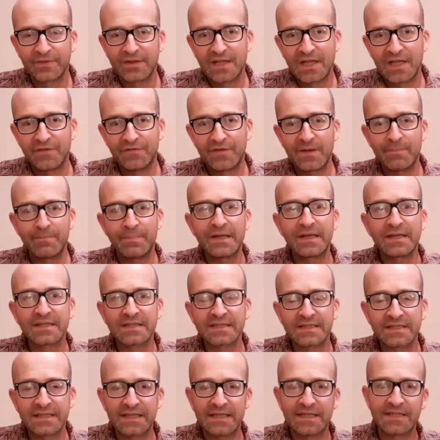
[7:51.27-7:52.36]
If they're bigger
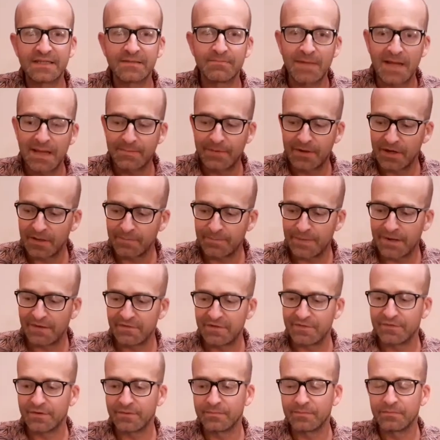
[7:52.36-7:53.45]
seeds, maybe I'd bury
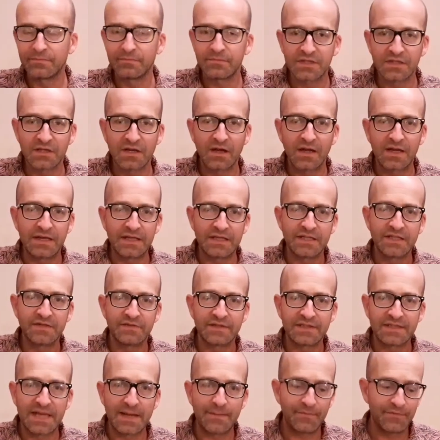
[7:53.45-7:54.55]
them slightly to the
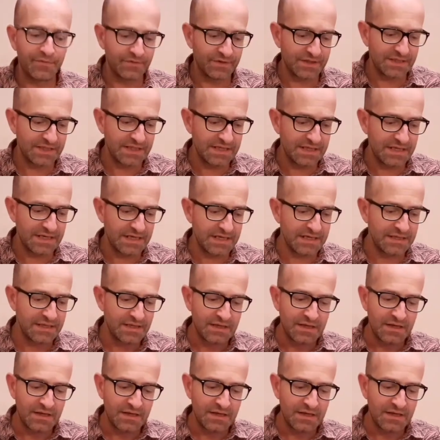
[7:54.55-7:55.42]
depth of the seed.